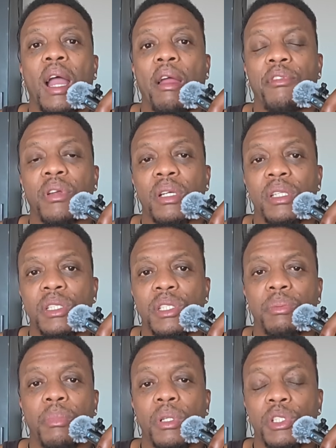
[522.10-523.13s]
Africa is
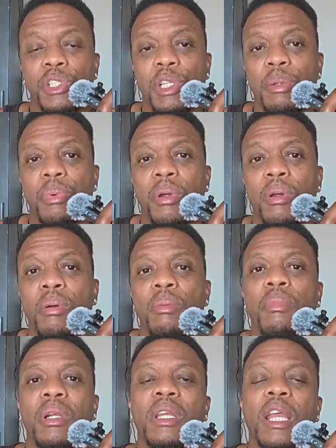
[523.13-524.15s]
much cheaper,
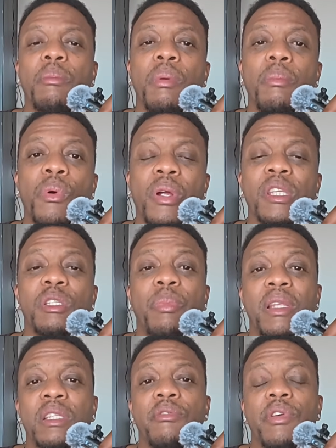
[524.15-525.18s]
but it can be more
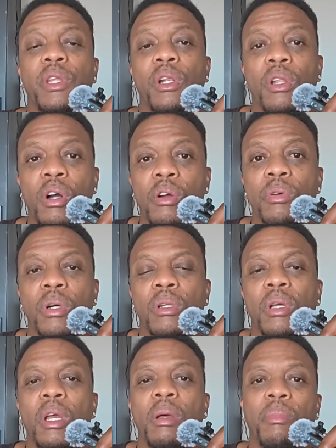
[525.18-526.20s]
expensive in the long run.